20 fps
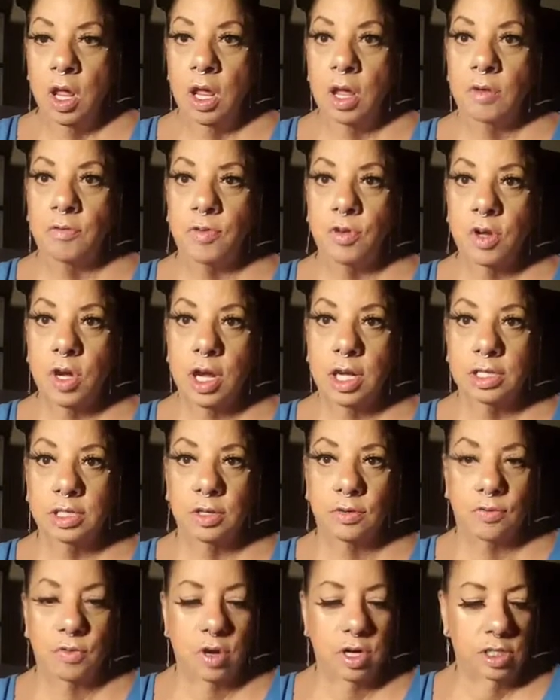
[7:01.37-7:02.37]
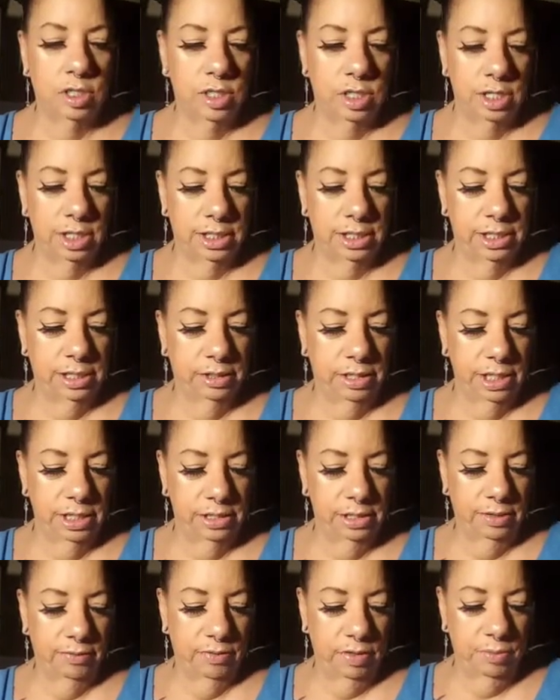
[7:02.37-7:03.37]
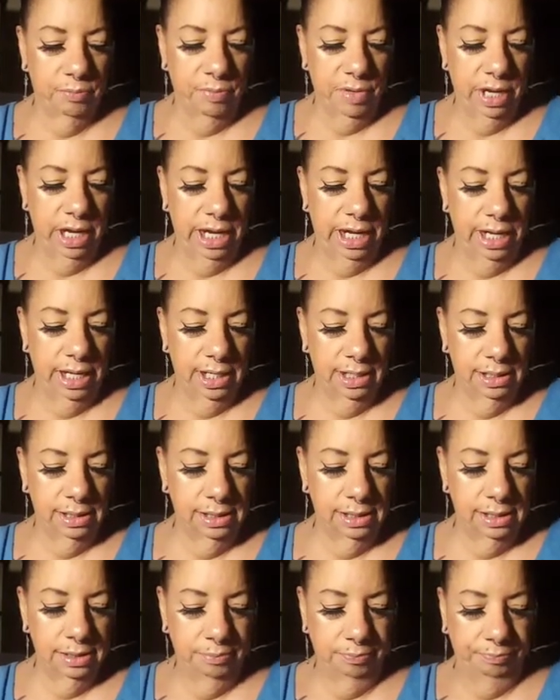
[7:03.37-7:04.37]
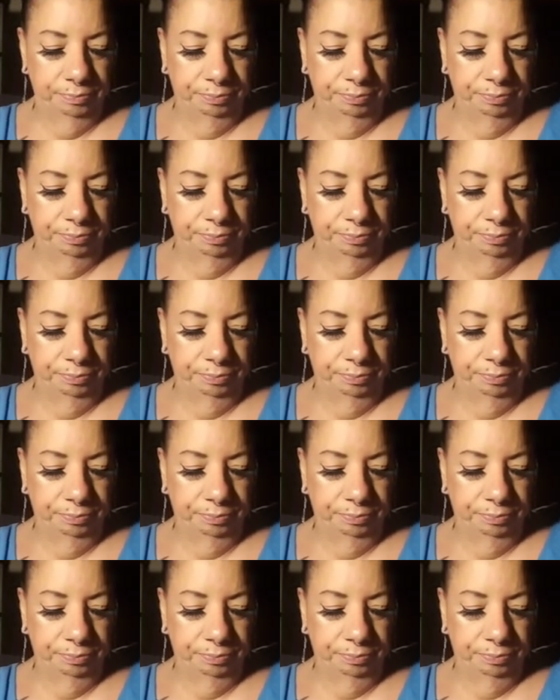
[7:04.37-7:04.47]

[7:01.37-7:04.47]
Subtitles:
If you guys have watched the series of the Mayans,